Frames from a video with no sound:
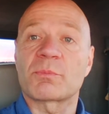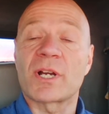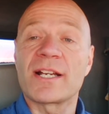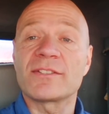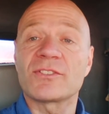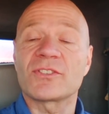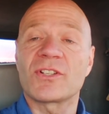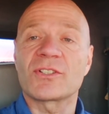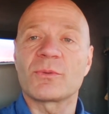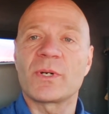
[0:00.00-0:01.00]
surprises
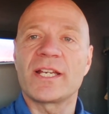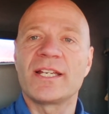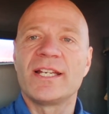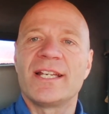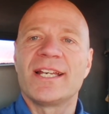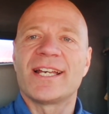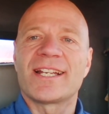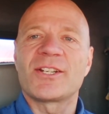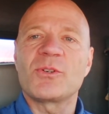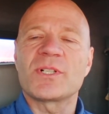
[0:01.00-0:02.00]
along the way. And
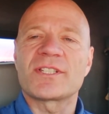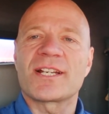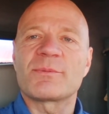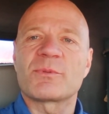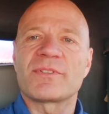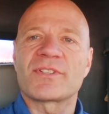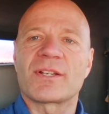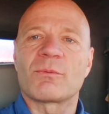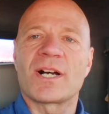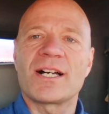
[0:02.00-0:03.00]
I know at times we
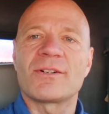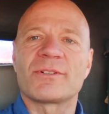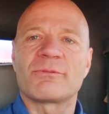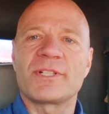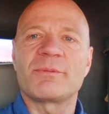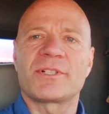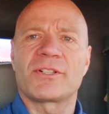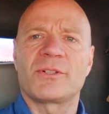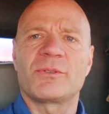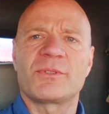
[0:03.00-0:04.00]
said, wow, if we would
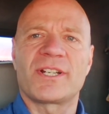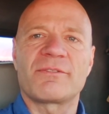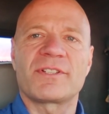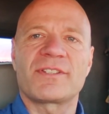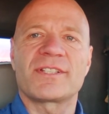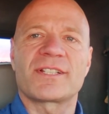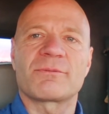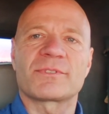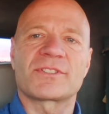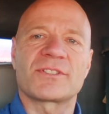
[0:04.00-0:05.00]
have known everything that
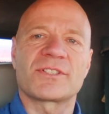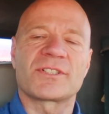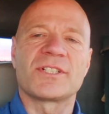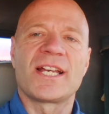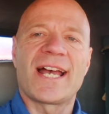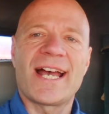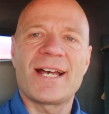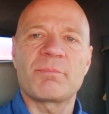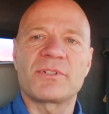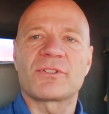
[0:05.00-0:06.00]
was going to
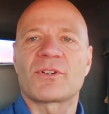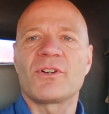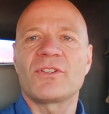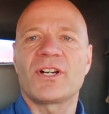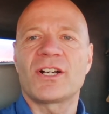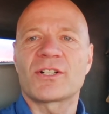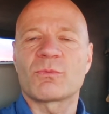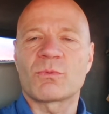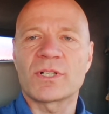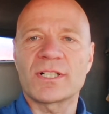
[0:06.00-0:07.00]
happen or all the
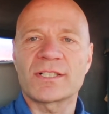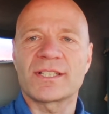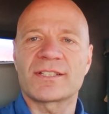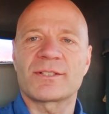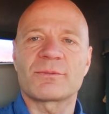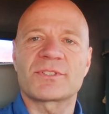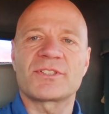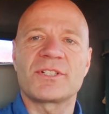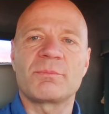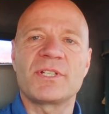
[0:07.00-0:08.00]
hard work that there was
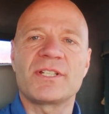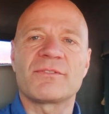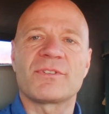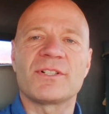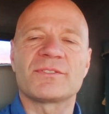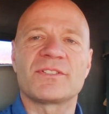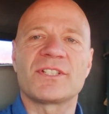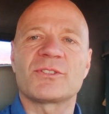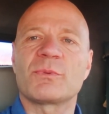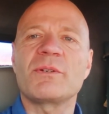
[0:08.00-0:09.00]
going to be involved in
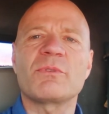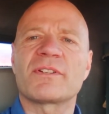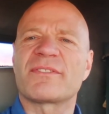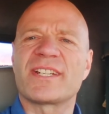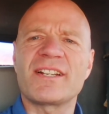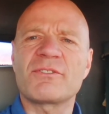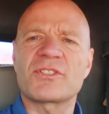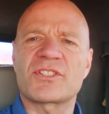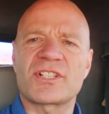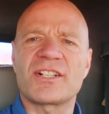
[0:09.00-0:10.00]
this, we would have never
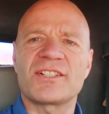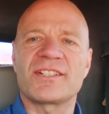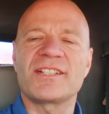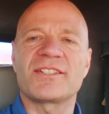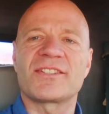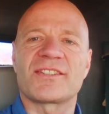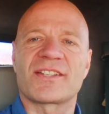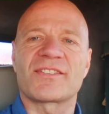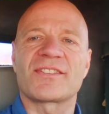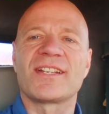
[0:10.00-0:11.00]
started into
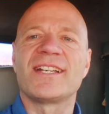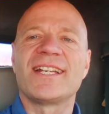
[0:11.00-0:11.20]
this.